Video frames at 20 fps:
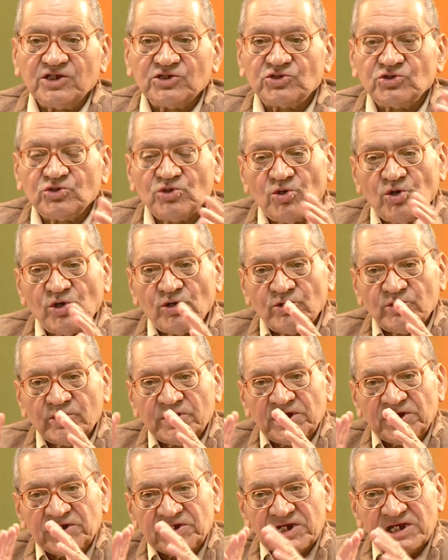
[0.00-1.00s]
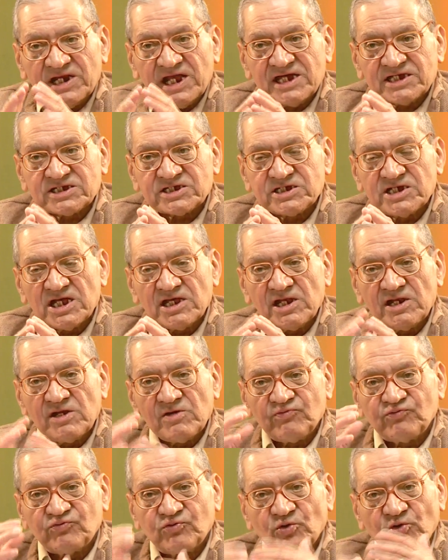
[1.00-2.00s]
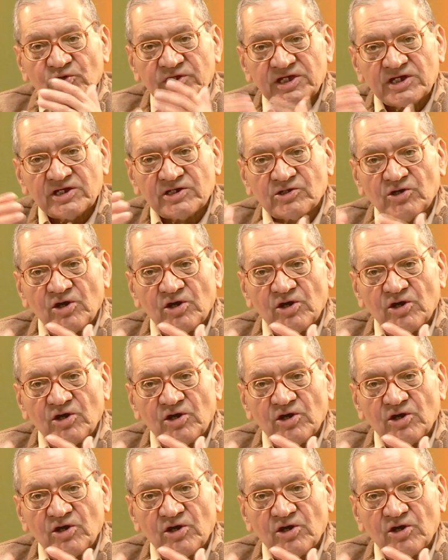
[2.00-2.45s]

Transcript: is no international 4-year